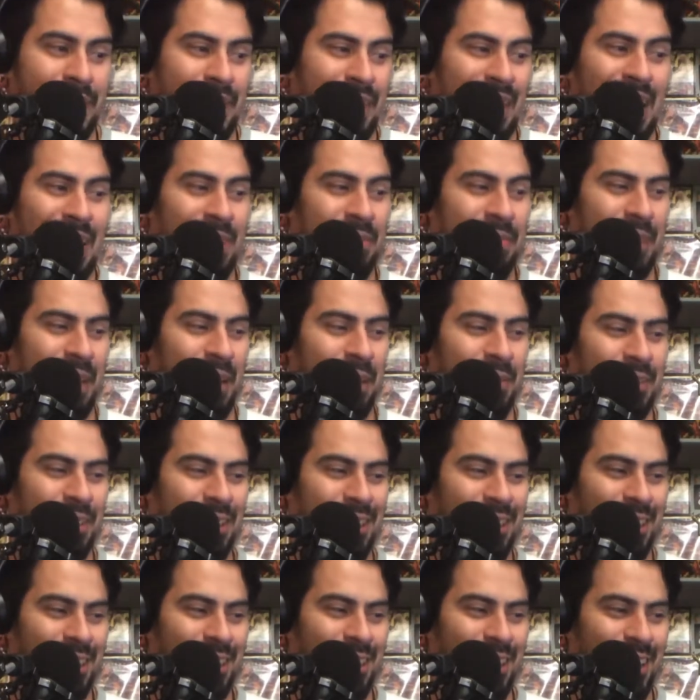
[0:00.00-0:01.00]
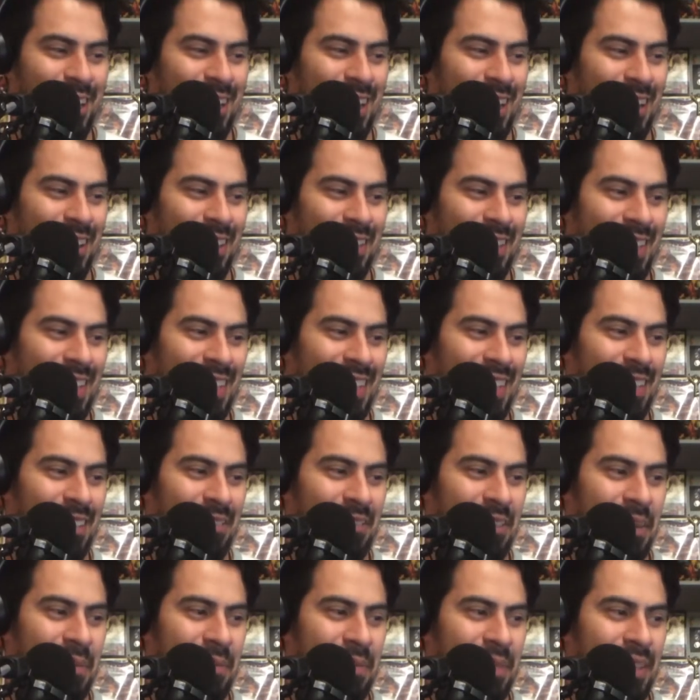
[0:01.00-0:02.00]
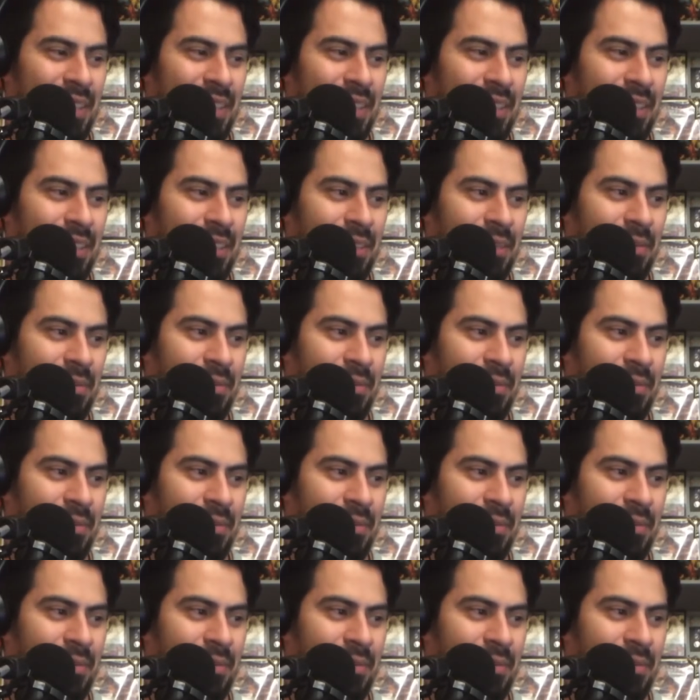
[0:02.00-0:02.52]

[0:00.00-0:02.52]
I was just looking at her thing. That's not big, you know.